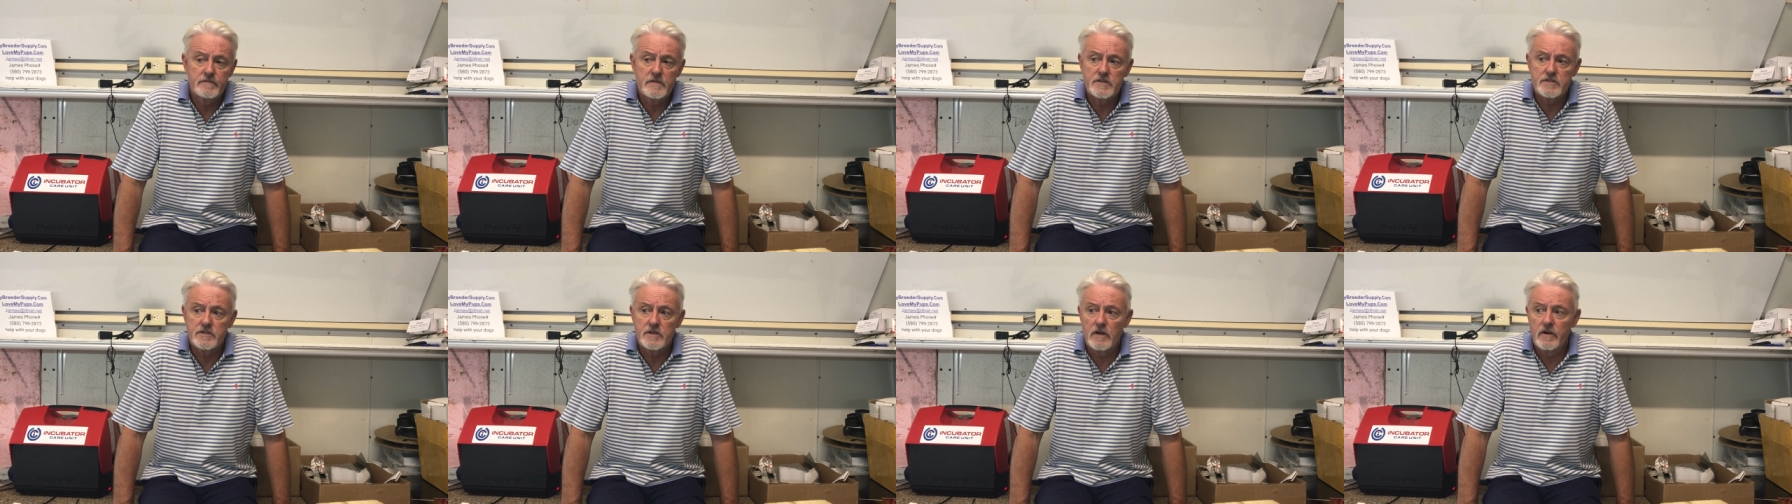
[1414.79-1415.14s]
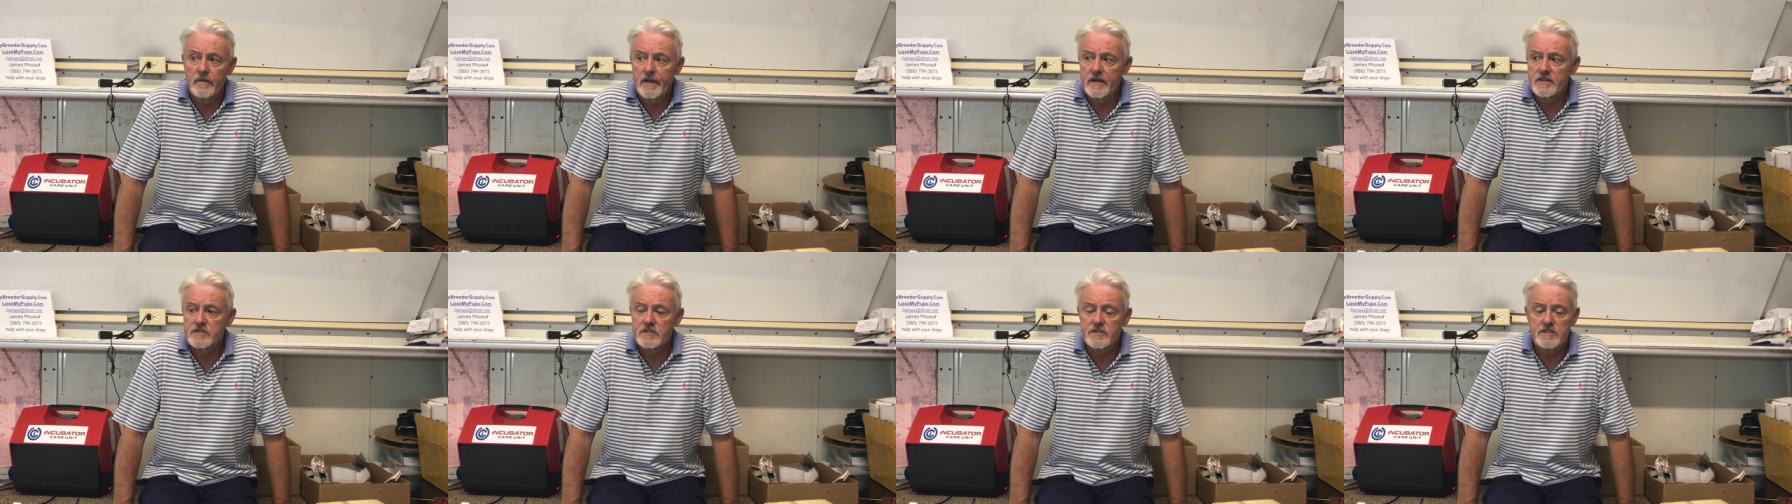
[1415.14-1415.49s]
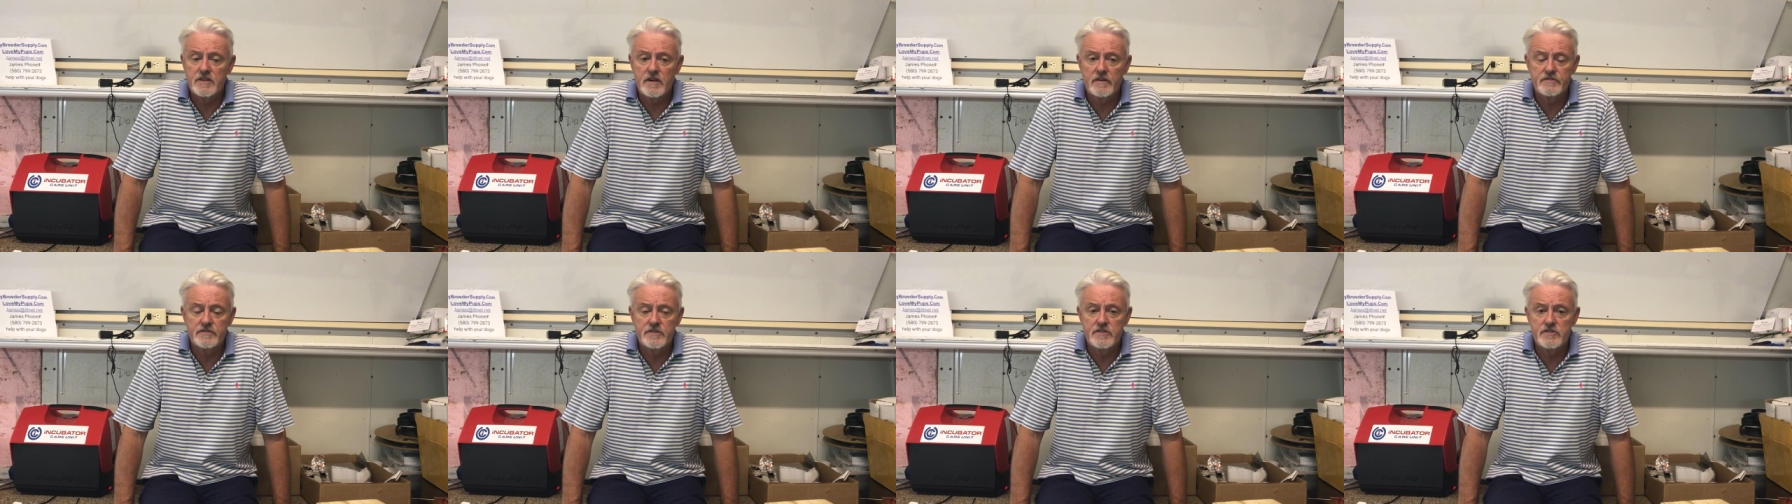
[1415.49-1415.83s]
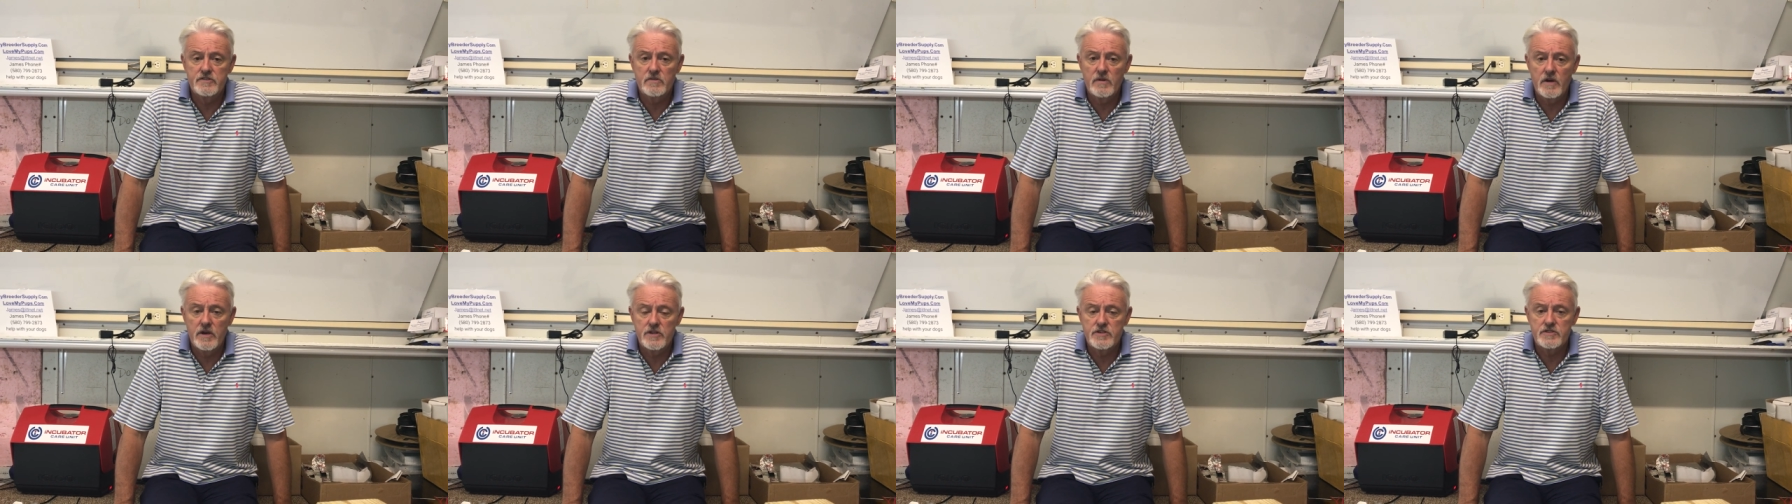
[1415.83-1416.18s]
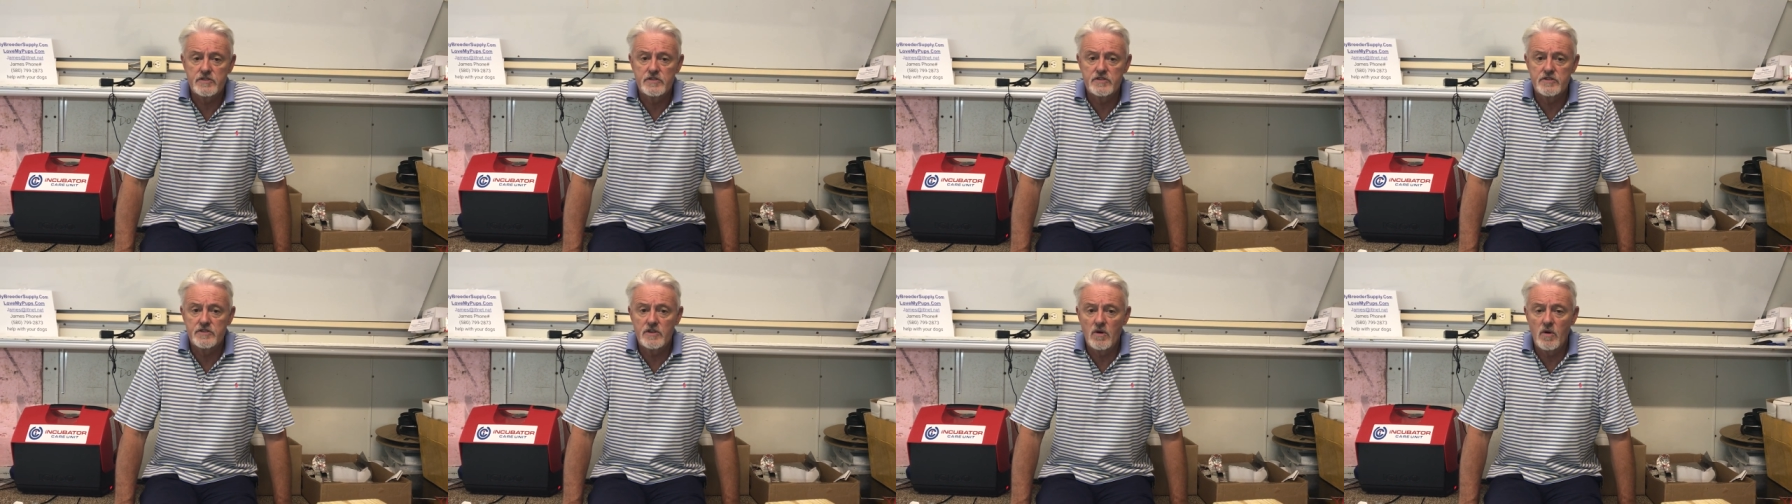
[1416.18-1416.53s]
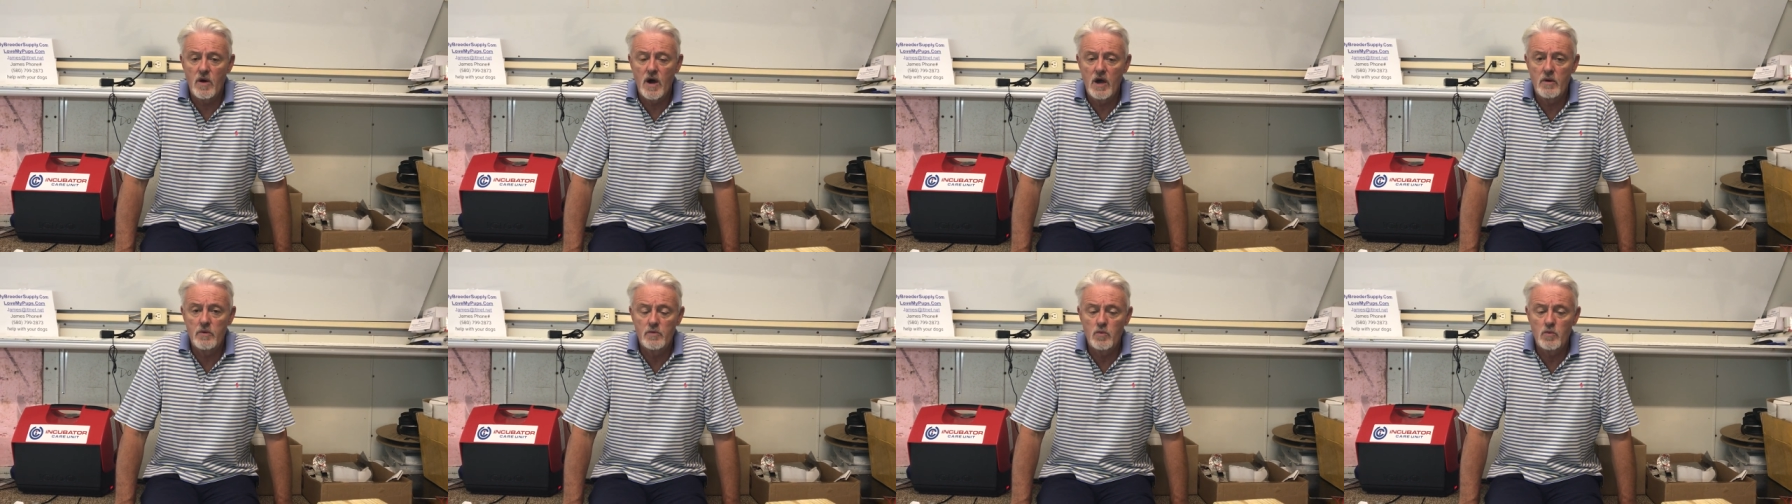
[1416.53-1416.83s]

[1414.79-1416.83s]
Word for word: So that's a tough situation. So I